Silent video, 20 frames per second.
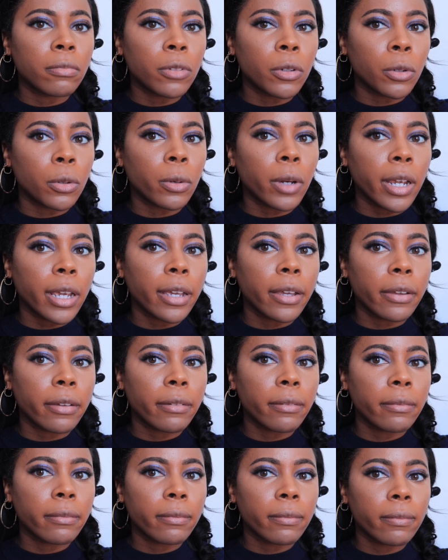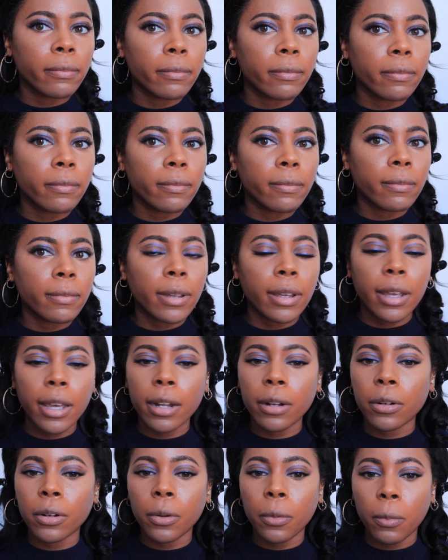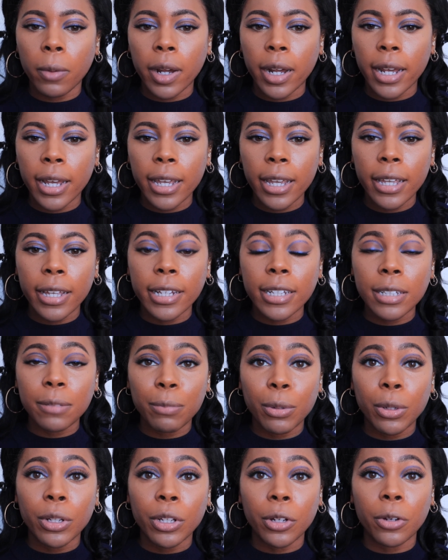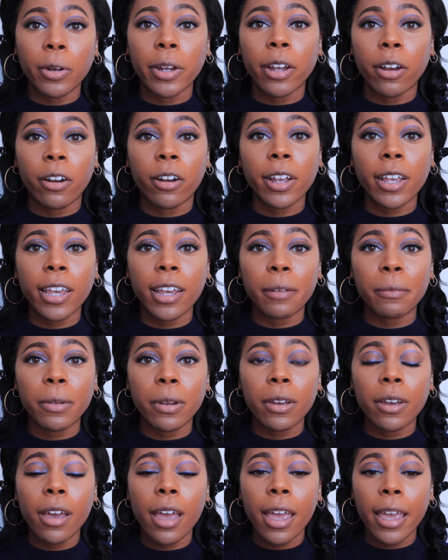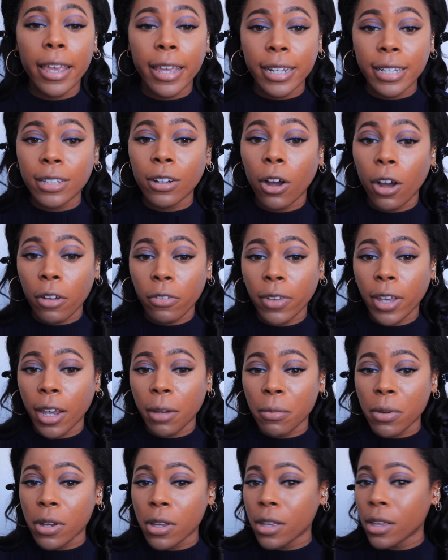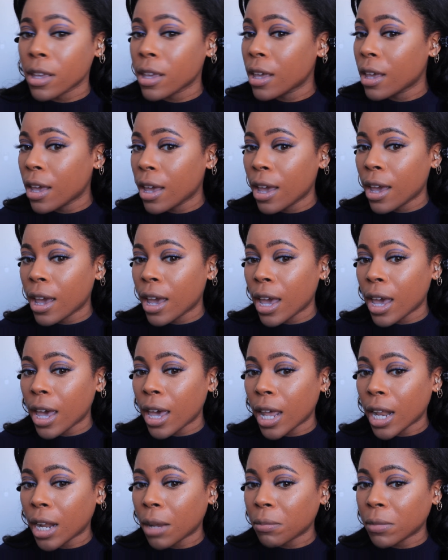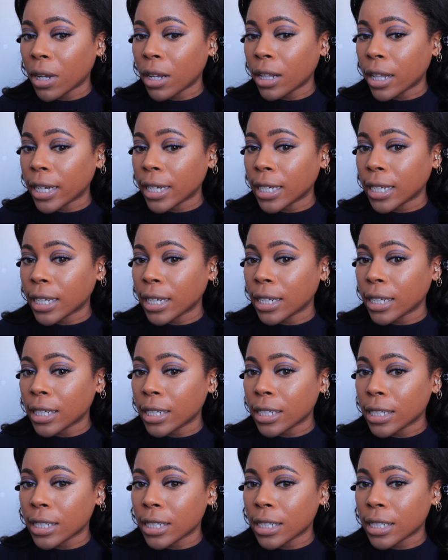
gray. I don't know why. It's pulling gray on camera and off camera, and I'm not liking it.